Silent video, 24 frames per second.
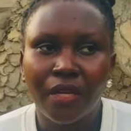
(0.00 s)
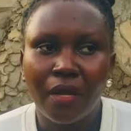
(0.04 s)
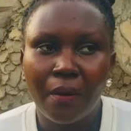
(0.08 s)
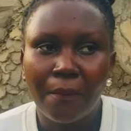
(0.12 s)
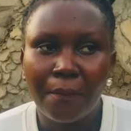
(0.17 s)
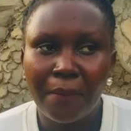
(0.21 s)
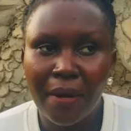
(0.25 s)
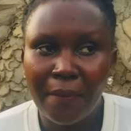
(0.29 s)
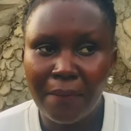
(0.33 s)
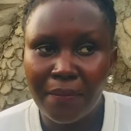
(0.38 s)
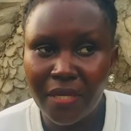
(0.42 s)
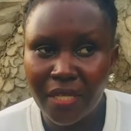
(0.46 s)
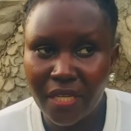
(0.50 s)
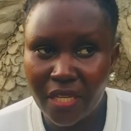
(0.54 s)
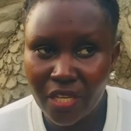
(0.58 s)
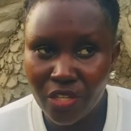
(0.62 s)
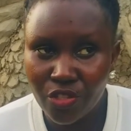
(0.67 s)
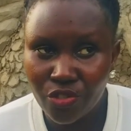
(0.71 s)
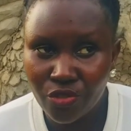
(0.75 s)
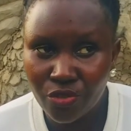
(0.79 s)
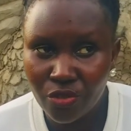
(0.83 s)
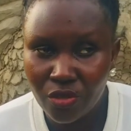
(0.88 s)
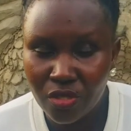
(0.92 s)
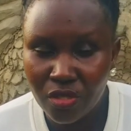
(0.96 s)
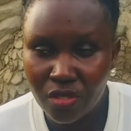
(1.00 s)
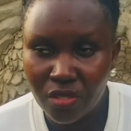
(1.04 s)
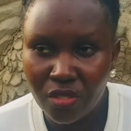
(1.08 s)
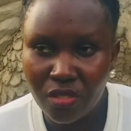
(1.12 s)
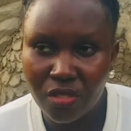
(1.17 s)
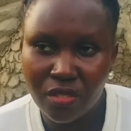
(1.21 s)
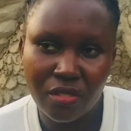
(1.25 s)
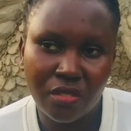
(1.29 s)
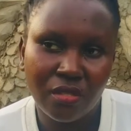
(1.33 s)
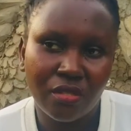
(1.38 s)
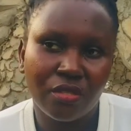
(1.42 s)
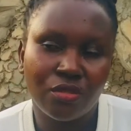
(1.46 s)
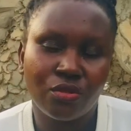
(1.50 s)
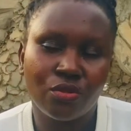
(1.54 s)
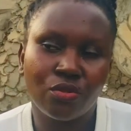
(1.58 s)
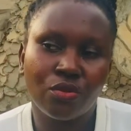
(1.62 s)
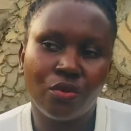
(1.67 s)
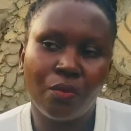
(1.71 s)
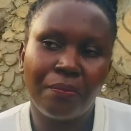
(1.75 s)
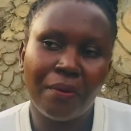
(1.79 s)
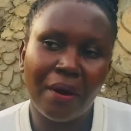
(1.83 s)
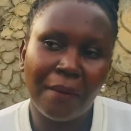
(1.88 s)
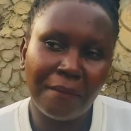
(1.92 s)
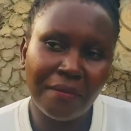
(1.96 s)
publications
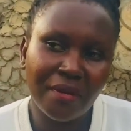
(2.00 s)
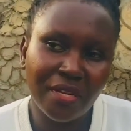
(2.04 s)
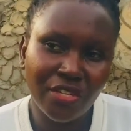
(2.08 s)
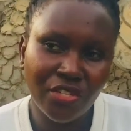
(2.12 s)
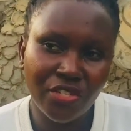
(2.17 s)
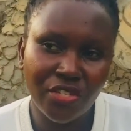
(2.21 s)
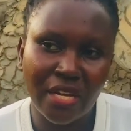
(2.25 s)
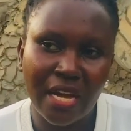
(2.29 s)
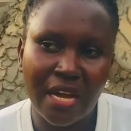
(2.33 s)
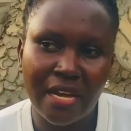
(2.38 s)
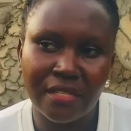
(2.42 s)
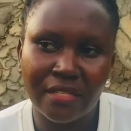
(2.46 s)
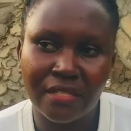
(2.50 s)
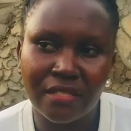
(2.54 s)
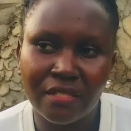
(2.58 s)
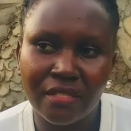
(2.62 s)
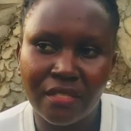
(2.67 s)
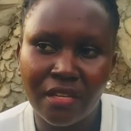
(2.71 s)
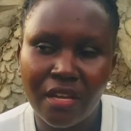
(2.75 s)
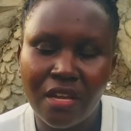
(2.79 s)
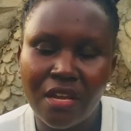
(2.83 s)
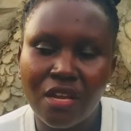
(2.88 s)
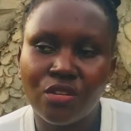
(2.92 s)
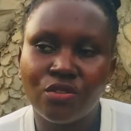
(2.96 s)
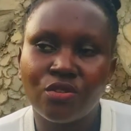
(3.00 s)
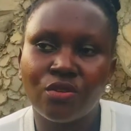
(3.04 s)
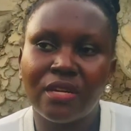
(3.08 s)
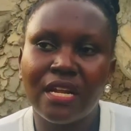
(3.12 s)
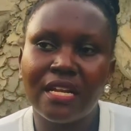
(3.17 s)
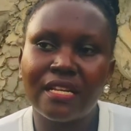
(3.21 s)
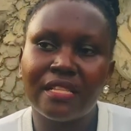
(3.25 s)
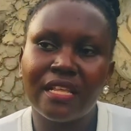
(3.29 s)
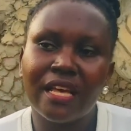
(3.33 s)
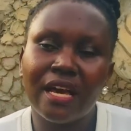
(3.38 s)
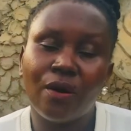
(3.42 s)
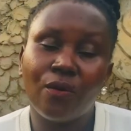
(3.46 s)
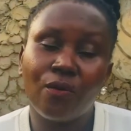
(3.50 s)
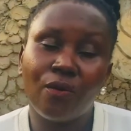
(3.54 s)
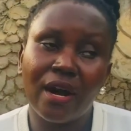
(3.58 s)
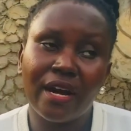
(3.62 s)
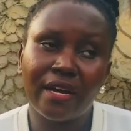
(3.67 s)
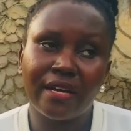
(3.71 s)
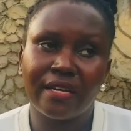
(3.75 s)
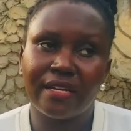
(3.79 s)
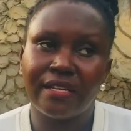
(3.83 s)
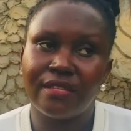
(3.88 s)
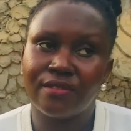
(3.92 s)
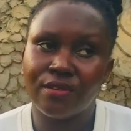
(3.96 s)
through publishers so that their
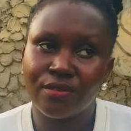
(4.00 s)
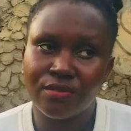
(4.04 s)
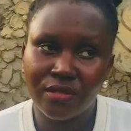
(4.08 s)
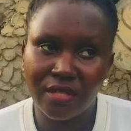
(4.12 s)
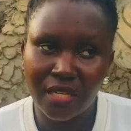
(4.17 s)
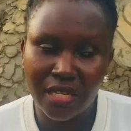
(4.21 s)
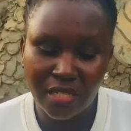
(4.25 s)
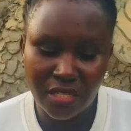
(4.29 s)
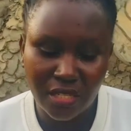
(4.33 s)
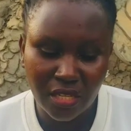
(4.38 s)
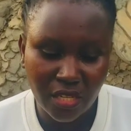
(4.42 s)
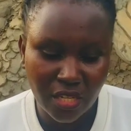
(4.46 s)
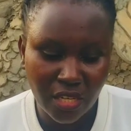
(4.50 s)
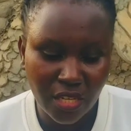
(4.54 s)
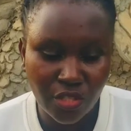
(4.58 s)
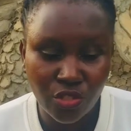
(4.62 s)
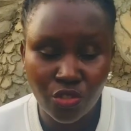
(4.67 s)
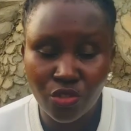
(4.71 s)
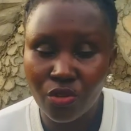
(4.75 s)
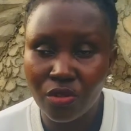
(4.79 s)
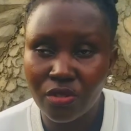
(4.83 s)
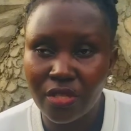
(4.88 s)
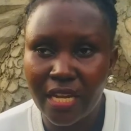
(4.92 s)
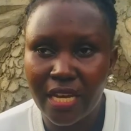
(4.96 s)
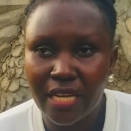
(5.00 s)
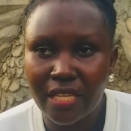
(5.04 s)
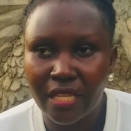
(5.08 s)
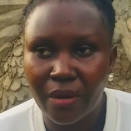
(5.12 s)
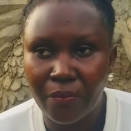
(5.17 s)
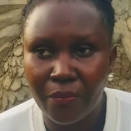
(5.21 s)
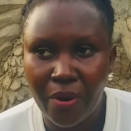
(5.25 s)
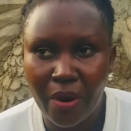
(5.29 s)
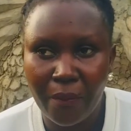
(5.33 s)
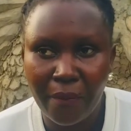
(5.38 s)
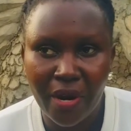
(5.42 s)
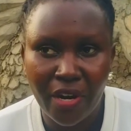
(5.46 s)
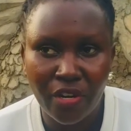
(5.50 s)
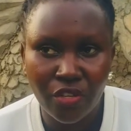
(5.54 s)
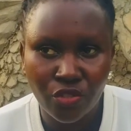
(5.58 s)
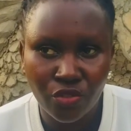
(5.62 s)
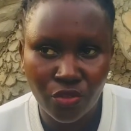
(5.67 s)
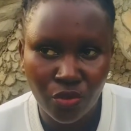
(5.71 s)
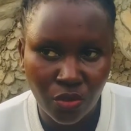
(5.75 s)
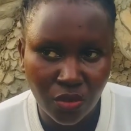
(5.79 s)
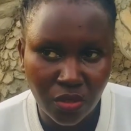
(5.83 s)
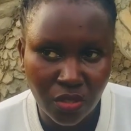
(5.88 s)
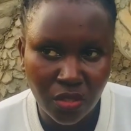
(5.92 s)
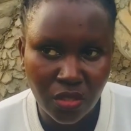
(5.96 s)
work is authentic. It's not like the primary
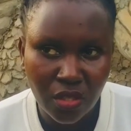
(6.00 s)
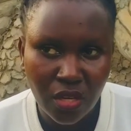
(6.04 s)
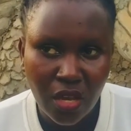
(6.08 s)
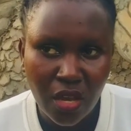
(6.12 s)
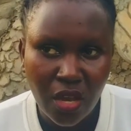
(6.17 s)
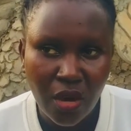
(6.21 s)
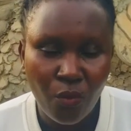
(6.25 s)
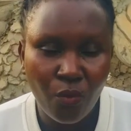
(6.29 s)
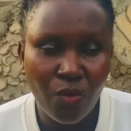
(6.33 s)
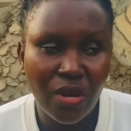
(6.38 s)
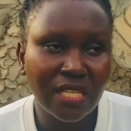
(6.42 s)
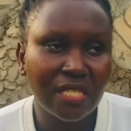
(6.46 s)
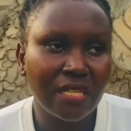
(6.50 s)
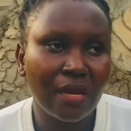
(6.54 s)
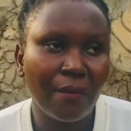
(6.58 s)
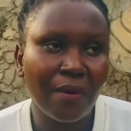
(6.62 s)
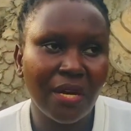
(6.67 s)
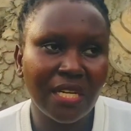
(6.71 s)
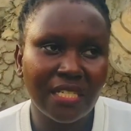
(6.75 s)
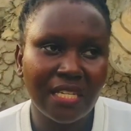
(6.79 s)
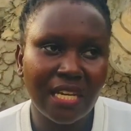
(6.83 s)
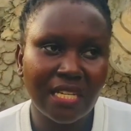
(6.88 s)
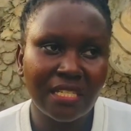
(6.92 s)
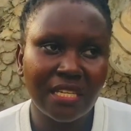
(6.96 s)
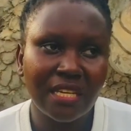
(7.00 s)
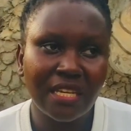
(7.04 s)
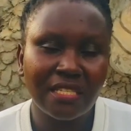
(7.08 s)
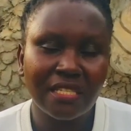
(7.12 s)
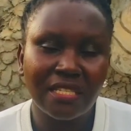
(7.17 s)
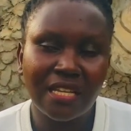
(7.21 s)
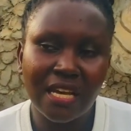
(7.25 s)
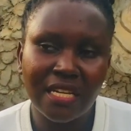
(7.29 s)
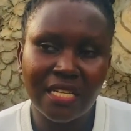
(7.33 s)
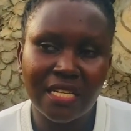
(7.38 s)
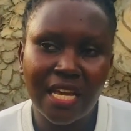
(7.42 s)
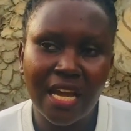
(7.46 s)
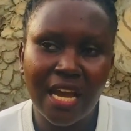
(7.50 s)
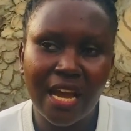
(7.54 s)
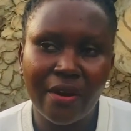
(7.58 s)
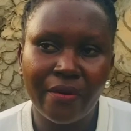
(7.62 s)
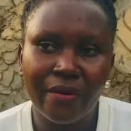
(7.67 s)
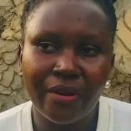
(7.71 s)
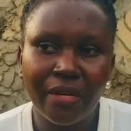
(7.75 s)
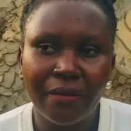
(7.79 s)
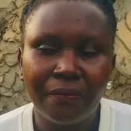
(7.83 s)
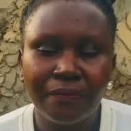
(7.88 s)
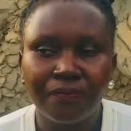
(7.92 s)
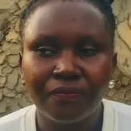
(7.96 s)
source where someone just gets their
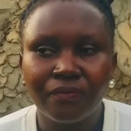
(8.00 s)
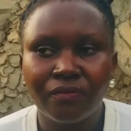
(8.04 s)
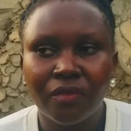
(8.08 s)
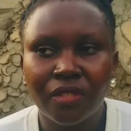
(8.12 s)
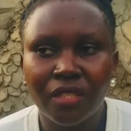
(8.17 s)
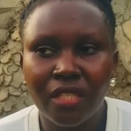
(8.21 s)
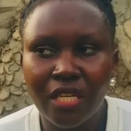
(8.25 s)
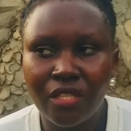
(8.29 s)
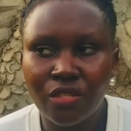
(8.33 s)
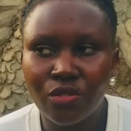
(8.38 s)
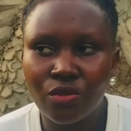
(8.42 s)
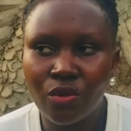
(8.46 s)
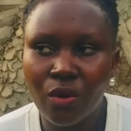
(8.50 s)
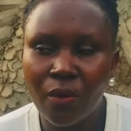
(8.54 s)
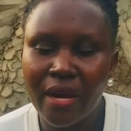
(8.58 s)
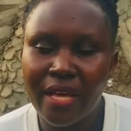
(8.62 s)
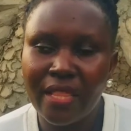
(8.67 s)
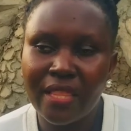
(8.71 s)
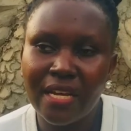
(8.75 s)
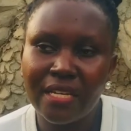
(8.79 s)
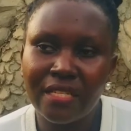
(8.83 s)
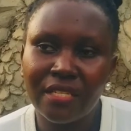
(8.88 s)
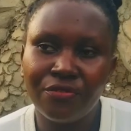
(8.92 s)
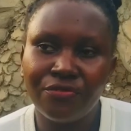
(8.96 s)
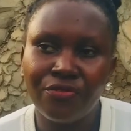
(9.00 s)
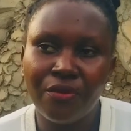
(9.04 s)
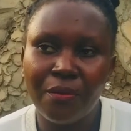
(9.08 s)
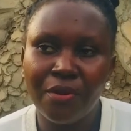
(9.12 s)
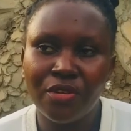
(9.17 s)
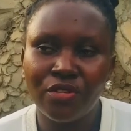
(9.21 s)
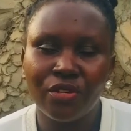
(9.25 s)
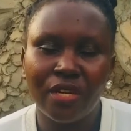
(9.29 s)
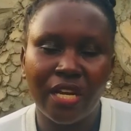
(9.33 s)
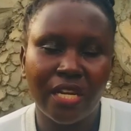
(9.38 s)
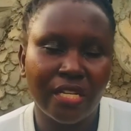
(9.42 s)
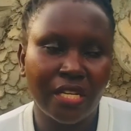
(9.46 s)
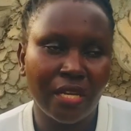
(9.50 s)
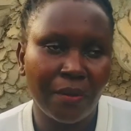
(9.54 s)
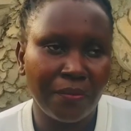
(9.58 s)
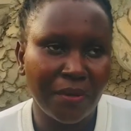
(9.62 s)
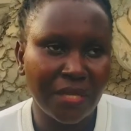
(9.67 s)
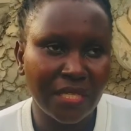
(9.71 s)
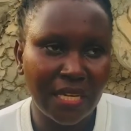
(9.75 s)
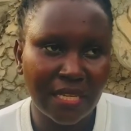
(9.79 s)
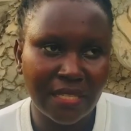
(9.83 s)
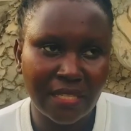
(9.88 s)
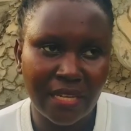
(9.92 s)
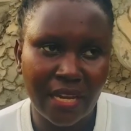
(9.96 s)
diary, they store that information and keep
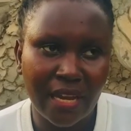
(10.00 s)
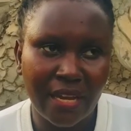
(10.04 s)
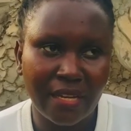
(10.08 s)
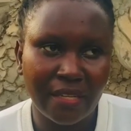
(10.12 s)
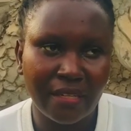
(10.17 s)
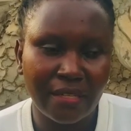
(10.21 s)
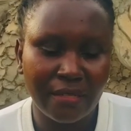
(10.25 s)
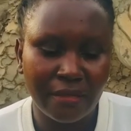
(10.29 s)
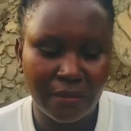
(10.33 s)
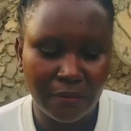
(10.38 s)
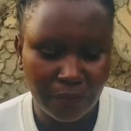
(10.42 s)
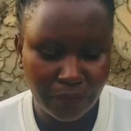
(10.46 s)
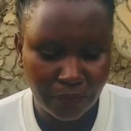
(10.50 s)
it aside.